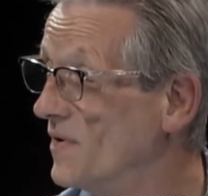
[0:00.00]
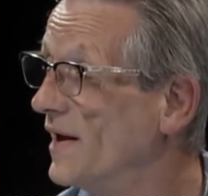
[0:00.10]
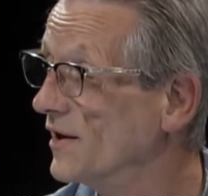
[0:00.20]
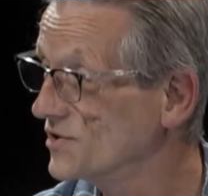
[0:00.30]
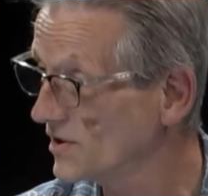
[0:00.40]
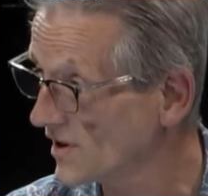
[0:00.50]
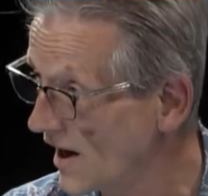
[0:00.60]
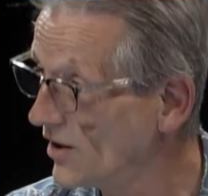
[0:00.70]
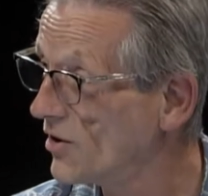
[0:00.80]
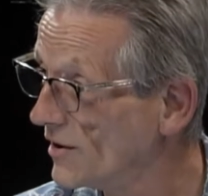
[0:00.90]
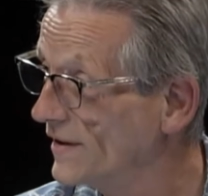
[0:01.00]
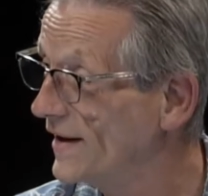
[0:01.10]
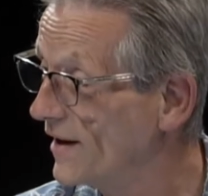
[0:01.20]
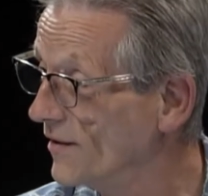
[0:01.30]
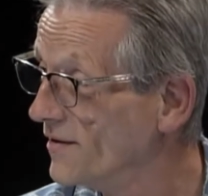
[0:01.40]
It's uh, kind of hard to
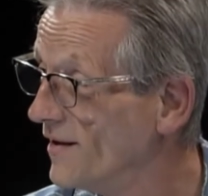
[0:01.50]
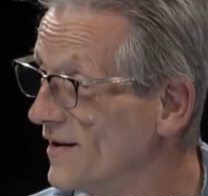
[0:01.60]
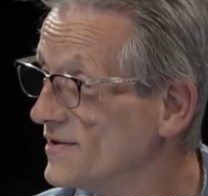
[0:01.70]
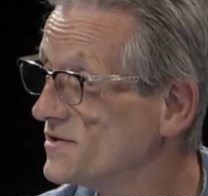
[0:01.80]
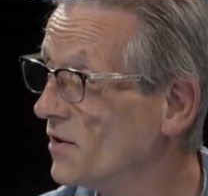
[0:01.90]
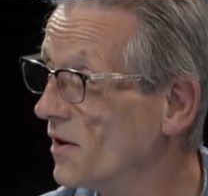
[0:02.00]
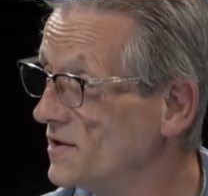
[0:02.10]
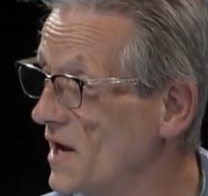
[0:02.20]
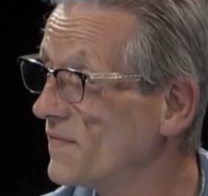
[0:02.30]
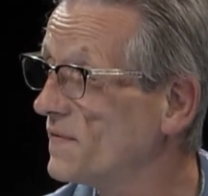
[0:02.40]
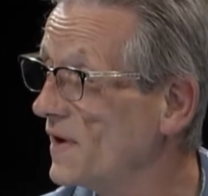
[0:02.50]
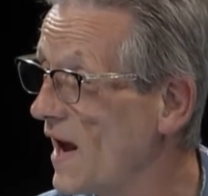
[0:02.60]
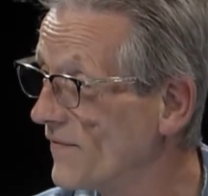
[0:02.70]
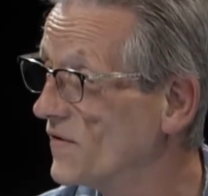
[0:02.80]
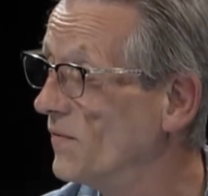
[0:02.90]
get, so I definitely it's actually really to